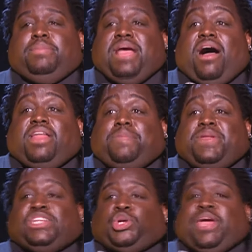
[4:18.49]
Be all
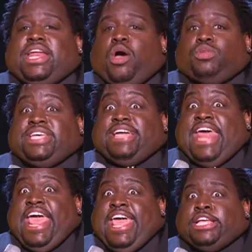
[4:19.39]
up in a tree at the
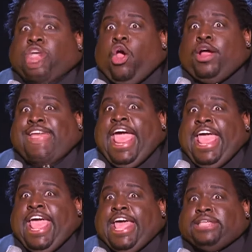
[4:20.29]
hotel. There he is, girl,
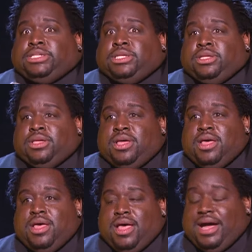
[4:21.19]
there he is.
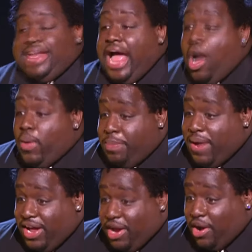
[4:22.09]
Cause they always
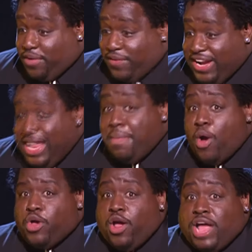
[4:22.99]
bring a girlfriend. Come
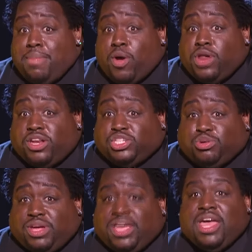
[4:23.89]
on, girl, come on up the
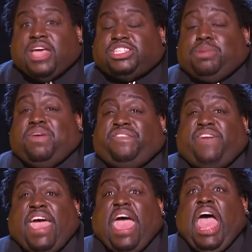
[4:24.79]
tree. She be
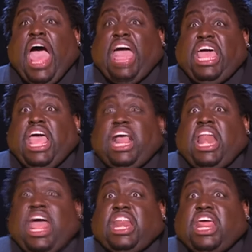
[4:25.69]
fat. I can't
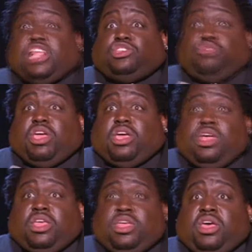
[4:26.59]
climb that tree.
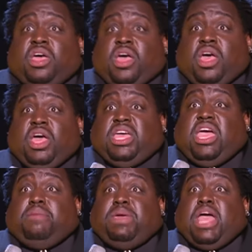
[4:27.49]

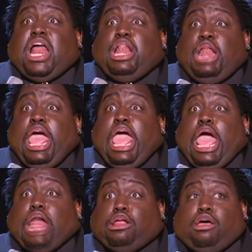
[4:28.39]
Give me a
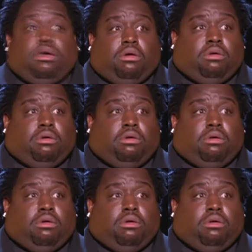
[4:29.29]
ladder.